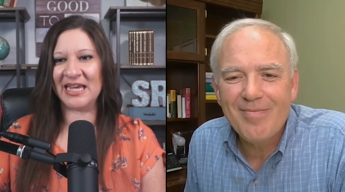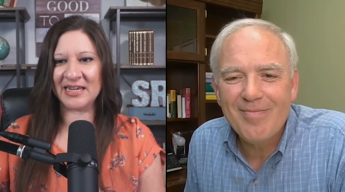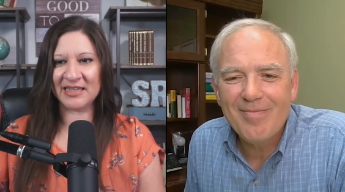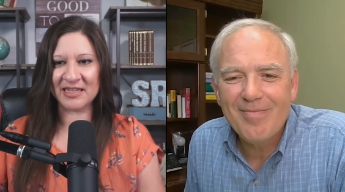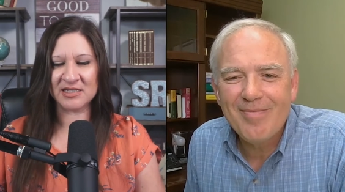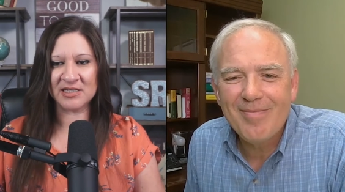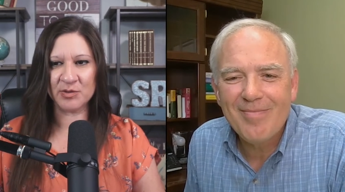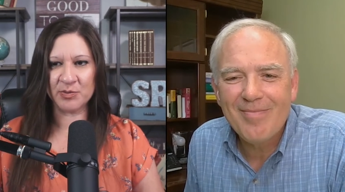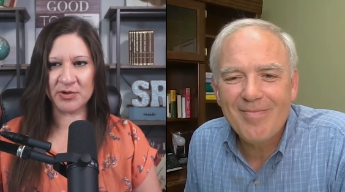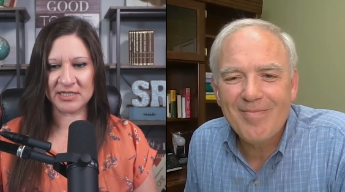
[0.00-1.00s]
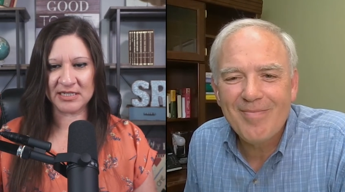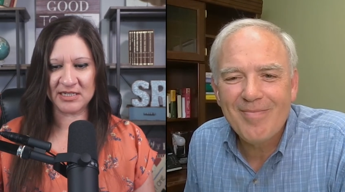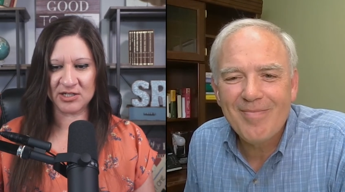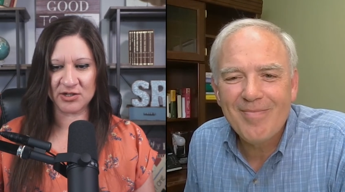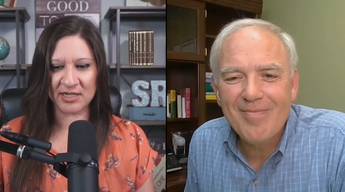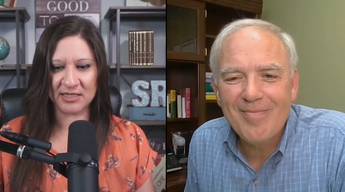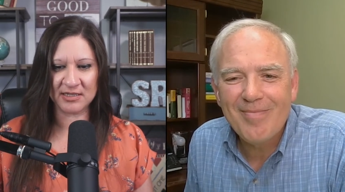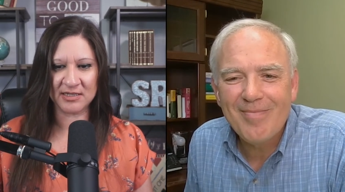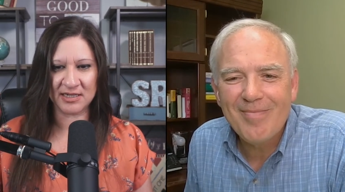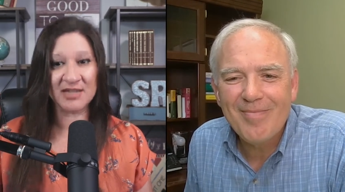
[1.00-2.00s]
Speaker 1: And I think it's so important to teach our kids
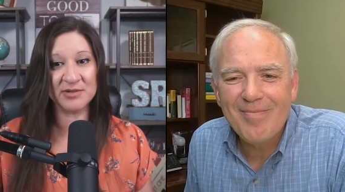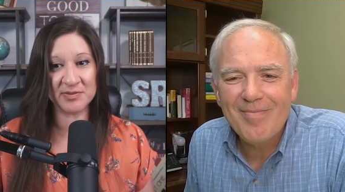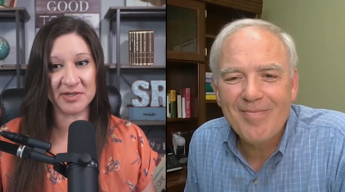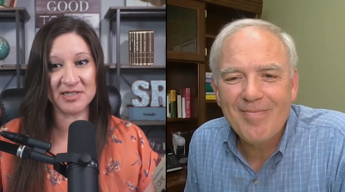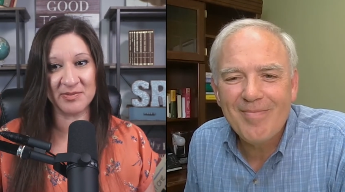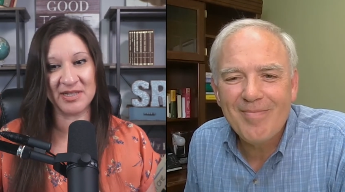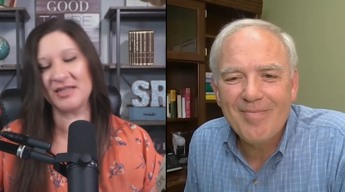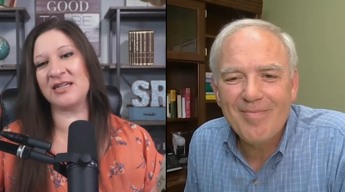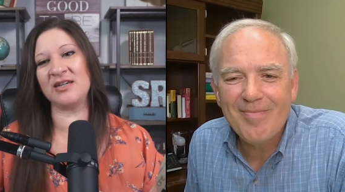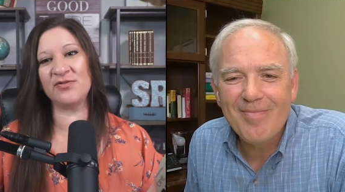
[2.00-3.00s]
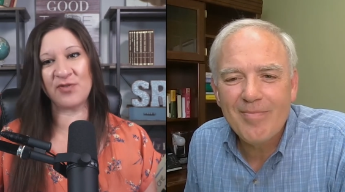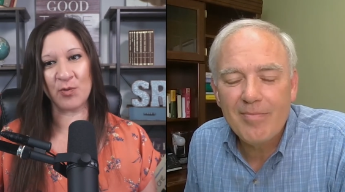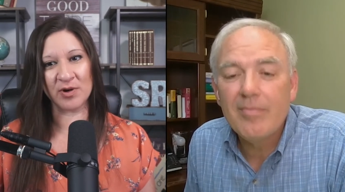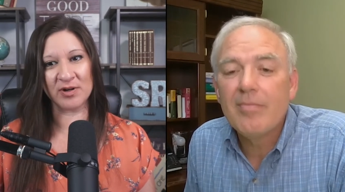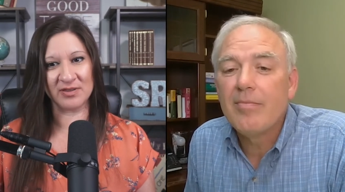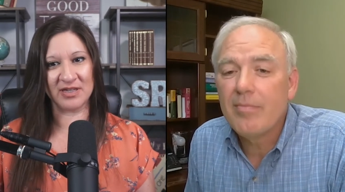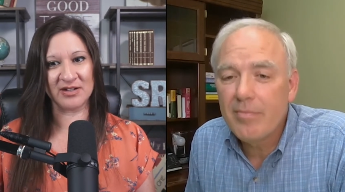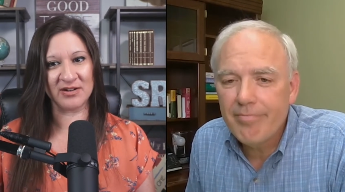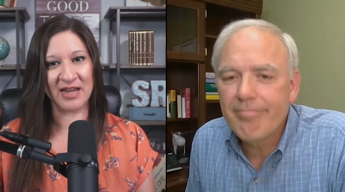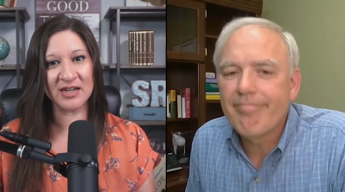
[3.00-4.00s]
to take responsibility for
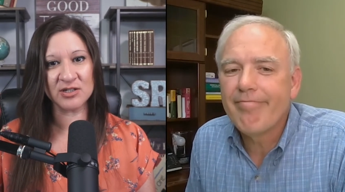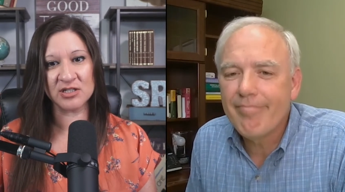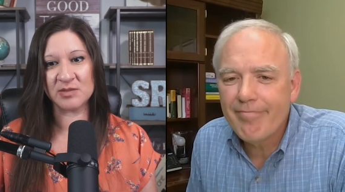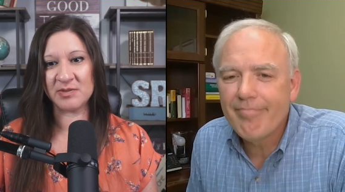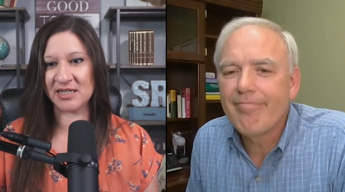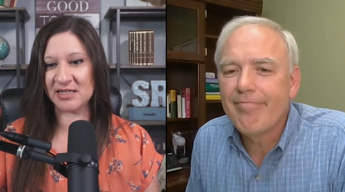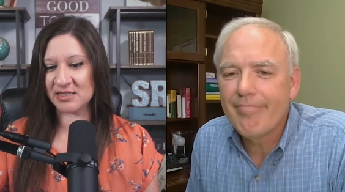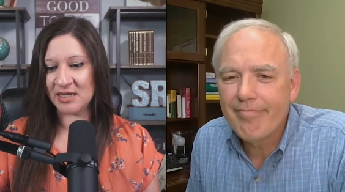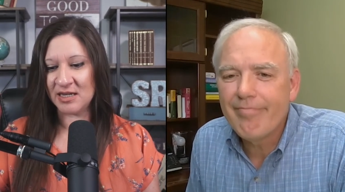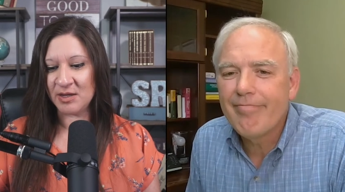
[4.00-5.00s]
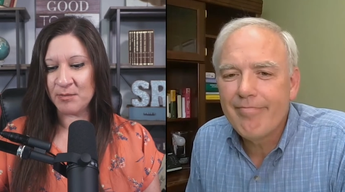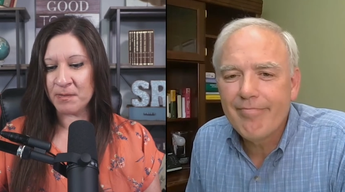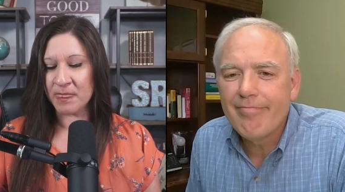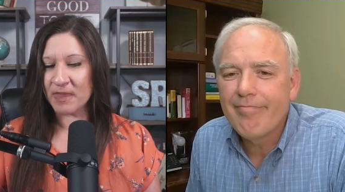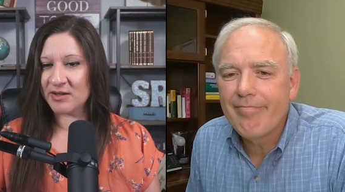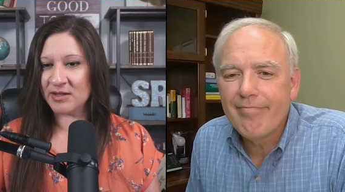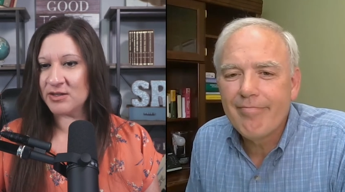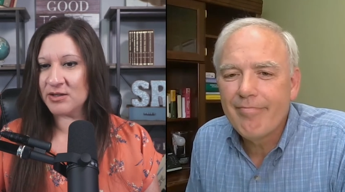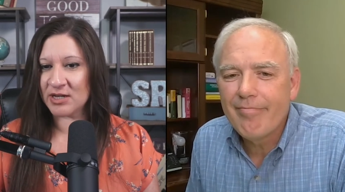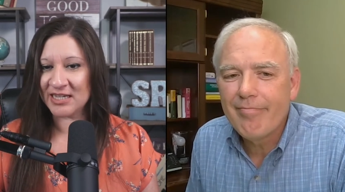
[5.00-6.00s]
their actions because
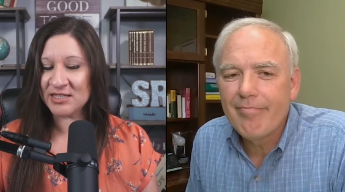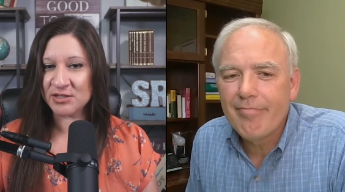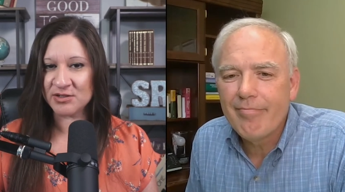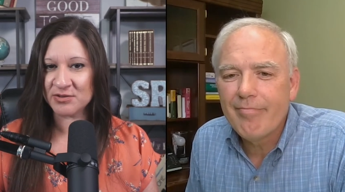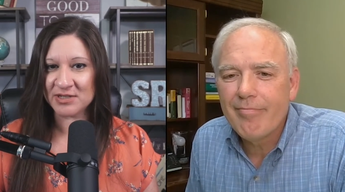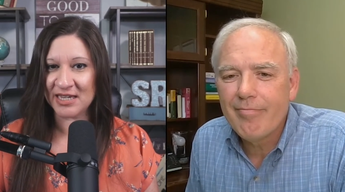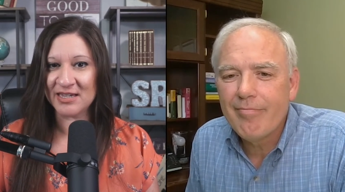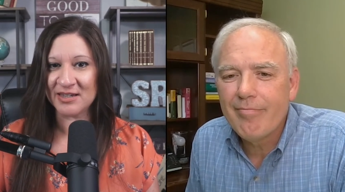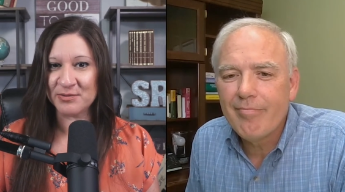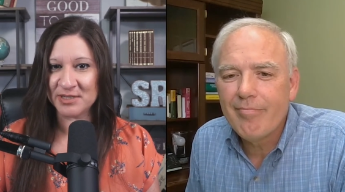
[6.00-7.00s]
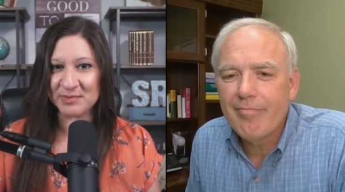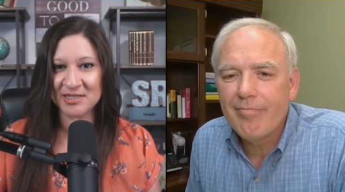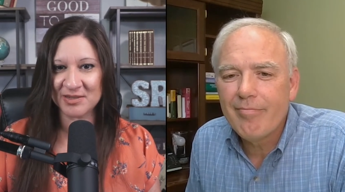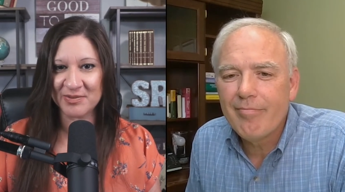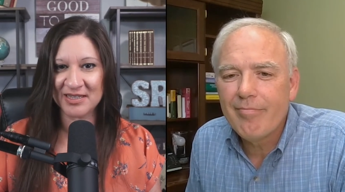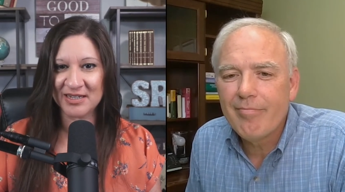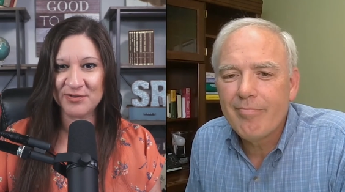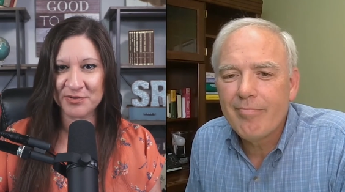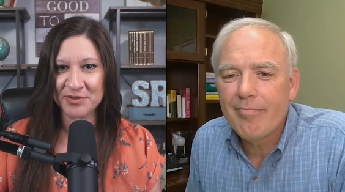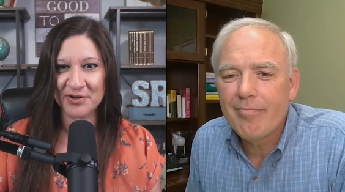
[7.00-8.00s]
kids who don't take responsibility
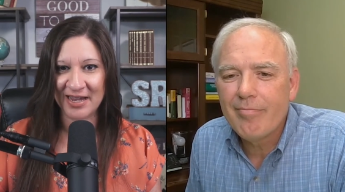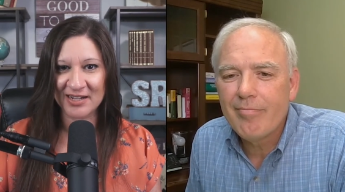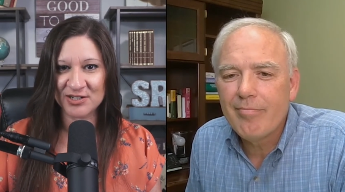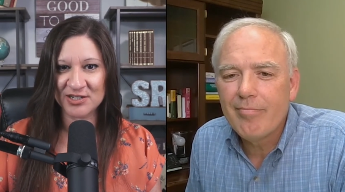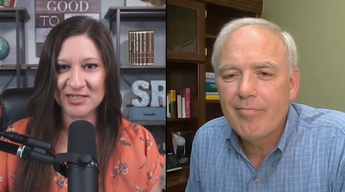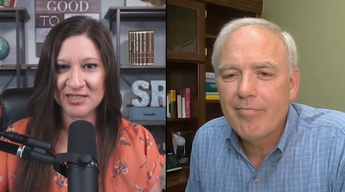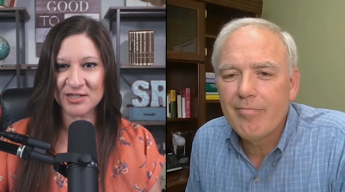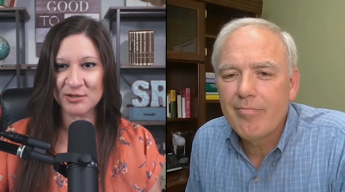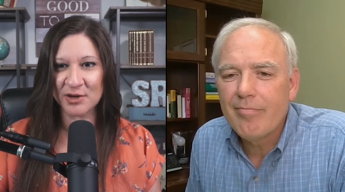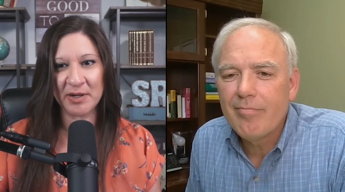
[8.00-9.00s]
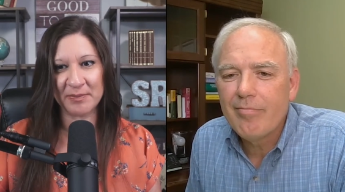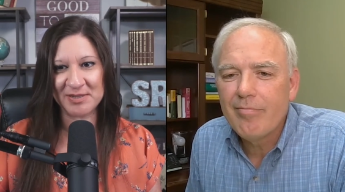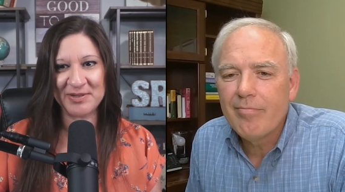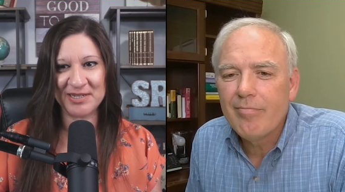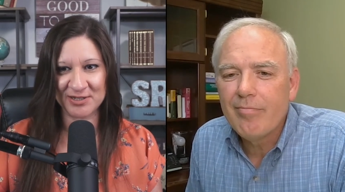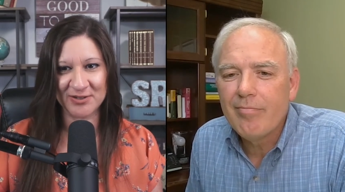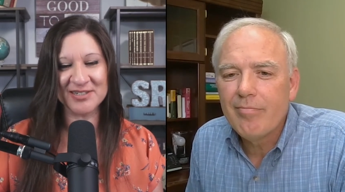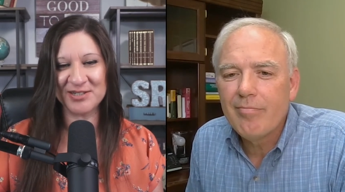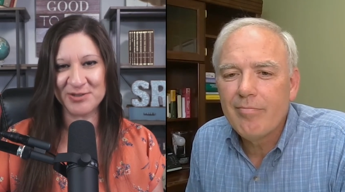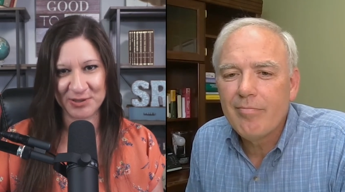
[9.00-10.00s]
for their actions grow up to be
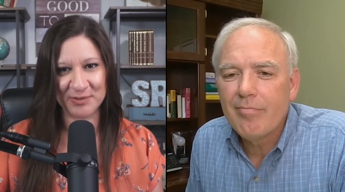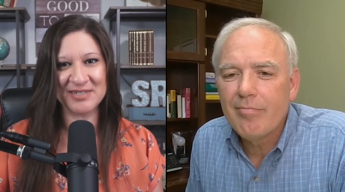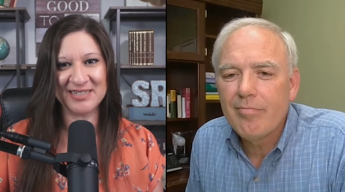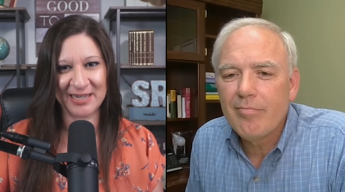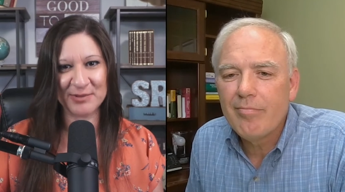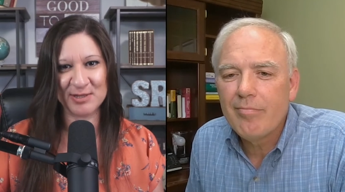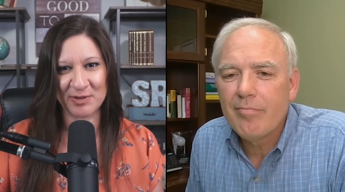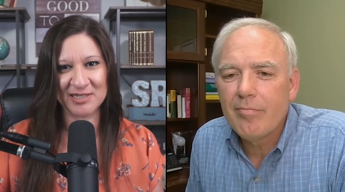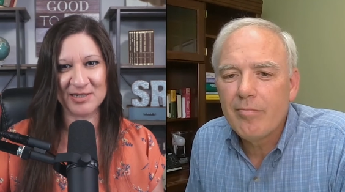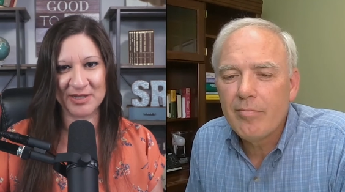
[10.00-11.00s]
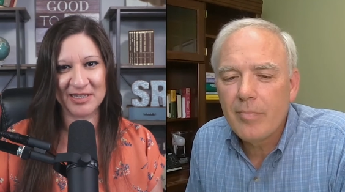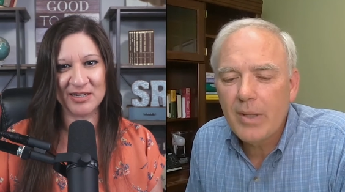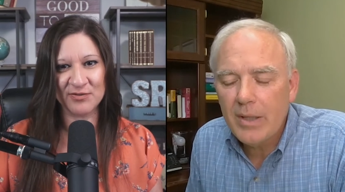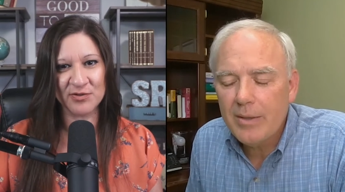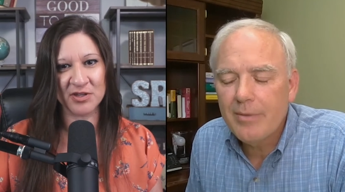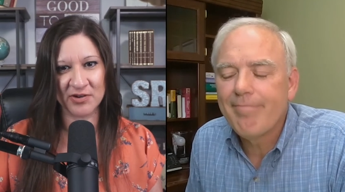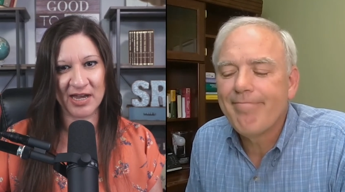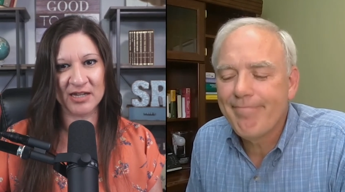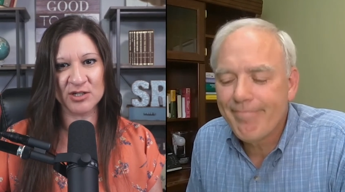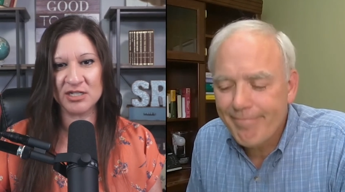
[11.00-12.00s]
adults who don't take responsibility for their
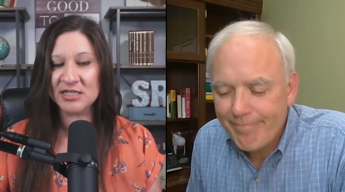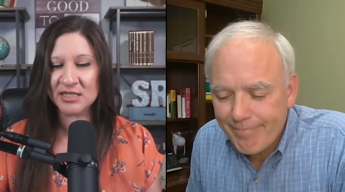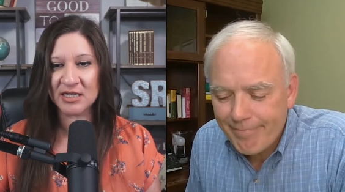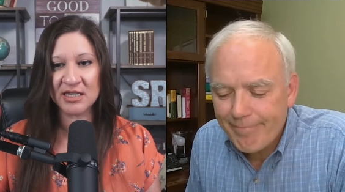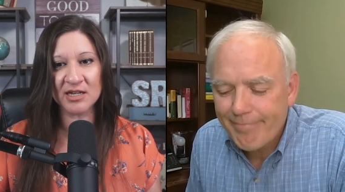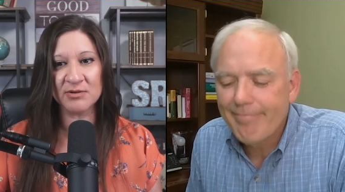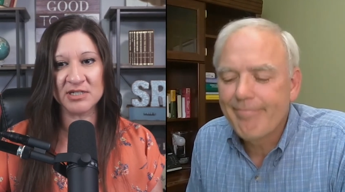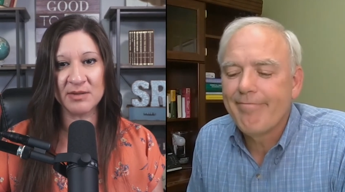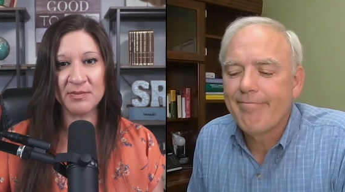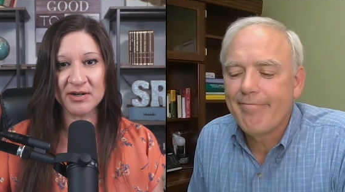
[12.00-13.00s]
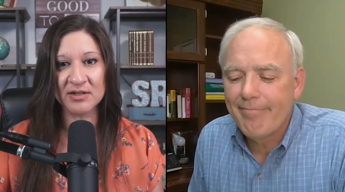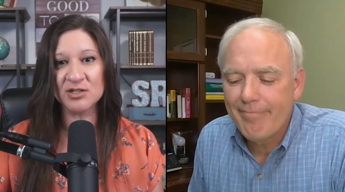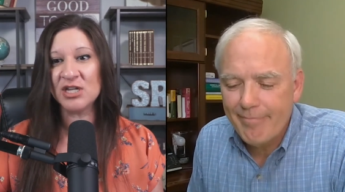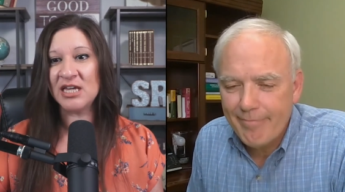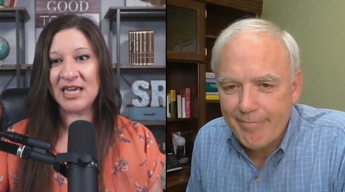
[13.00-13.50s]
actions and then they go into marriage